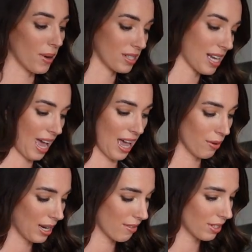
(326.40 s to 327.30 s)
but
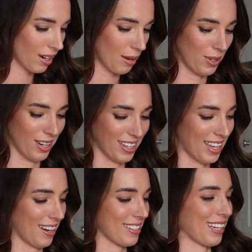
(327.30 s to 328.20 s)
however, I'm gonna
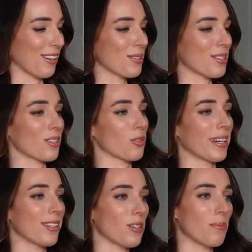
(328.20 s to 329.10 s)
get as close to
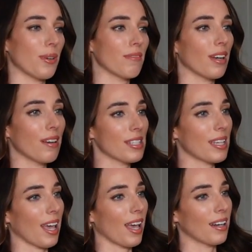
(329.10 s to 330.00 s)
twenty-two point five as
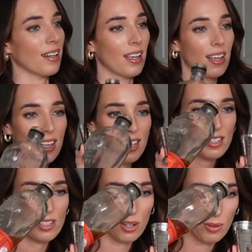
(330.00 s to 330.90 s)
I can.
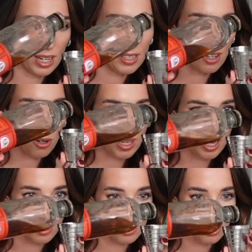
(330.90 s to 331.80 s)
So let's go
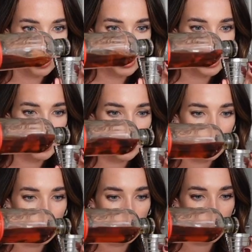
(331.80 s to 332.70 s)
here,
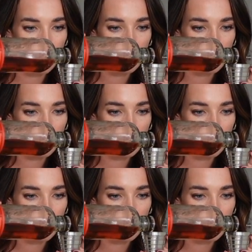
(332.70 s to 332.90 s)
twenty